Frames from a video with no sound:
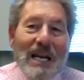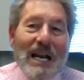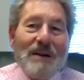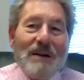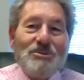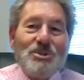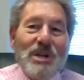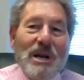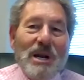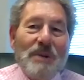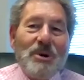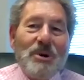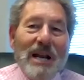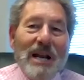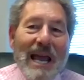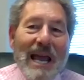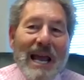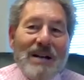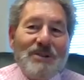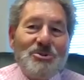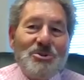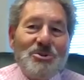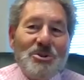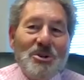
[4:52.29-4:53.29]
and I was able to
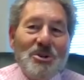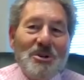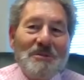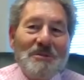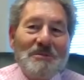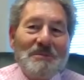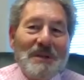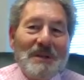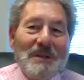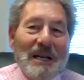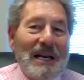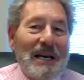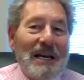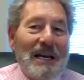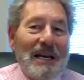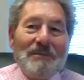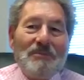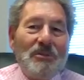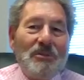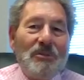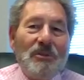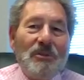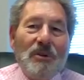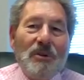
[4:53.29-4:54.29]
answer.
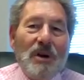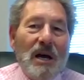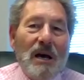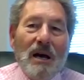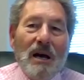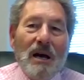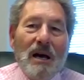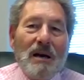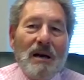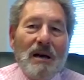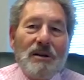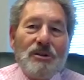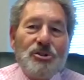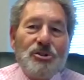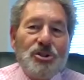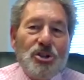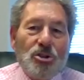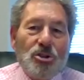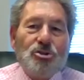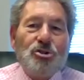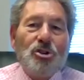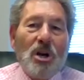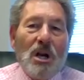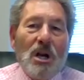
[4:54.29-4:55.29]
And it
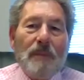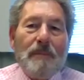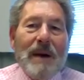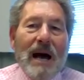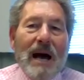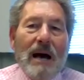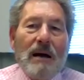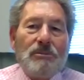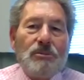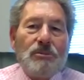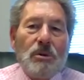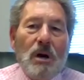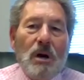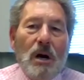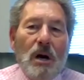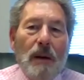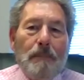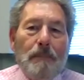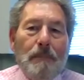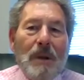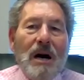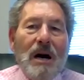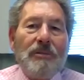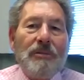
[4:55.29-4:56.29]
still took about
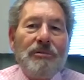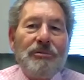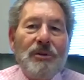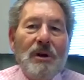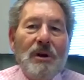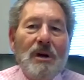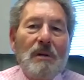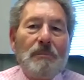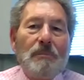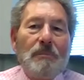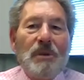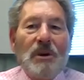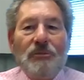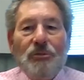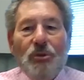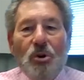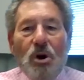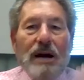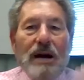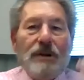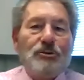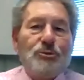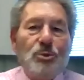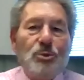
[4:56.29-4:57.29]
a month
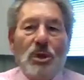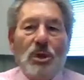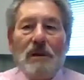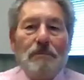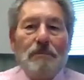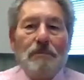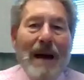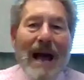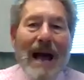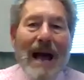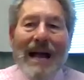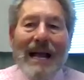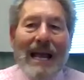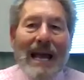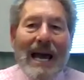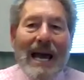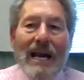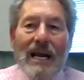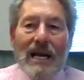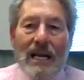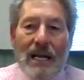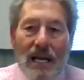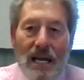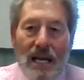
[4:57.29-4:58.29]
before I was really back
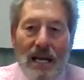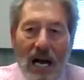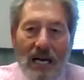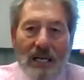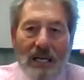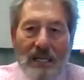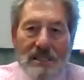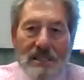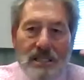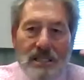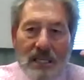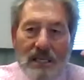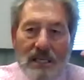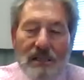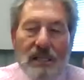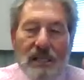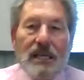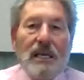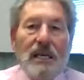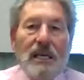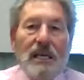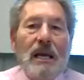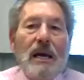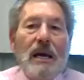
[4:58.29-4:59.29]
at it
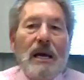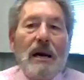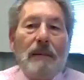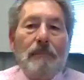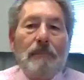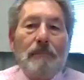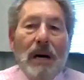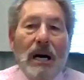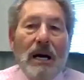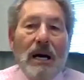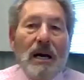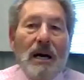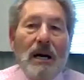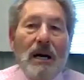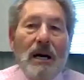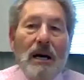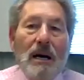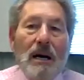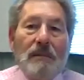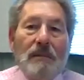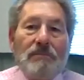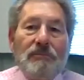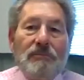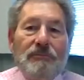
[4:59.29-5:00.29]
cognitively.
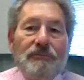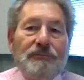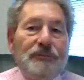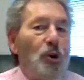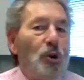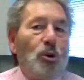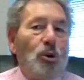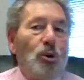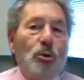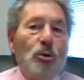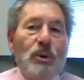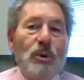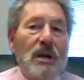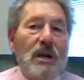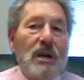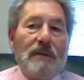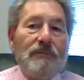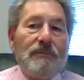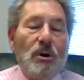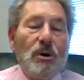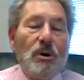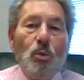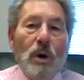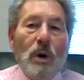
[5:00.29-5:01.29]
but full
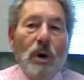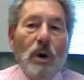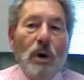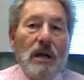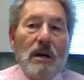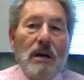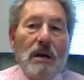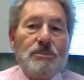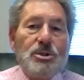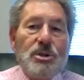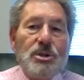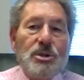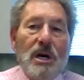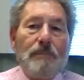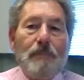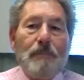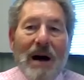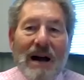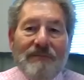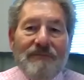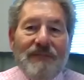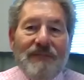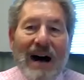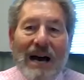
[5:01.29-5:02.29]
recover
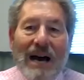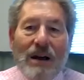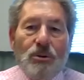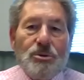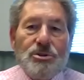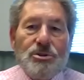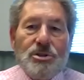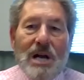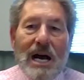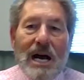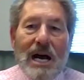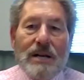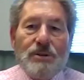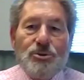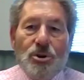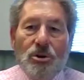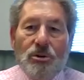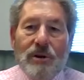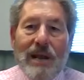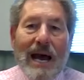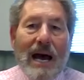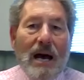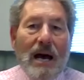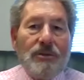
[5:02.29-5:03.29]
100%. My vital signs
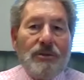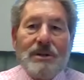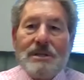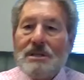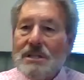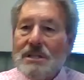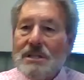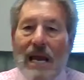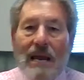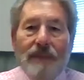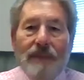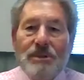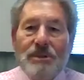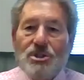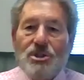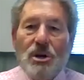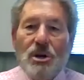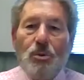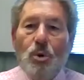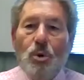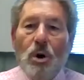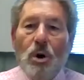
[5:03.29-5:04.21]
are now the same as